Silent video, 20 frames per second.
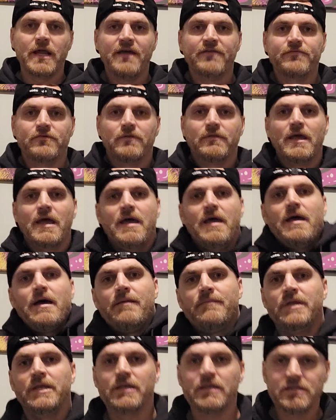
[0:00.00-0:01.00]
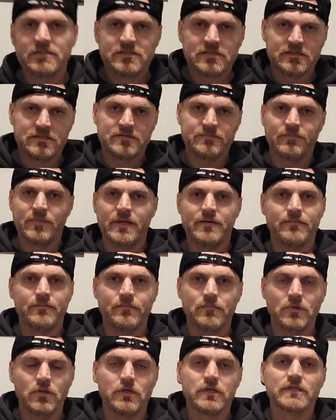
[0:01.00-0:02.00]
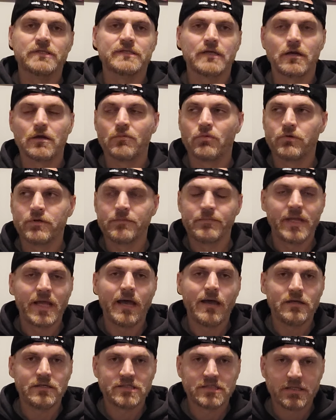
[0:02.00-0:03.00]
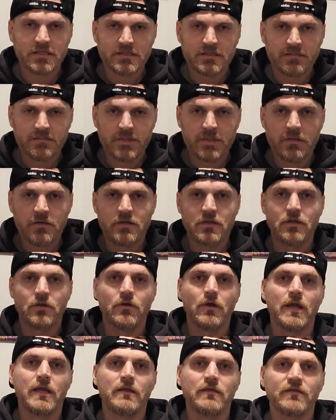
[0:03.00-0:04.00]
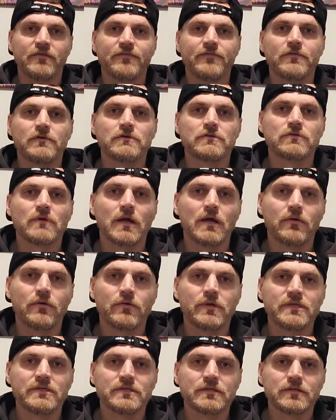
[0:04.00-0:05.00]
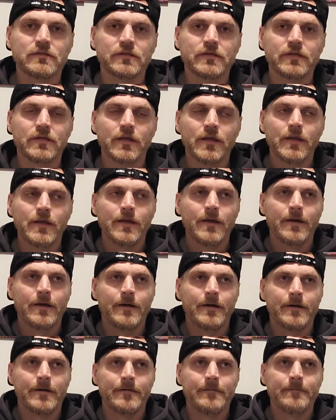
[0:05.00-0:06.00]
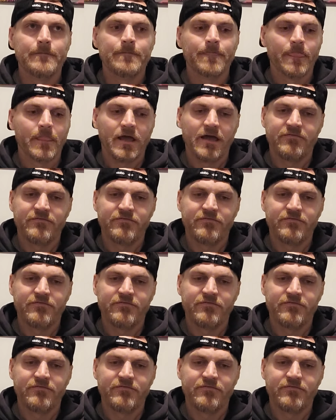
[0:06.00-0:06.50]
after that, I mean, he's just been looking terrible. And to be honest, he hasn't been looking great in the first round recently. Um, I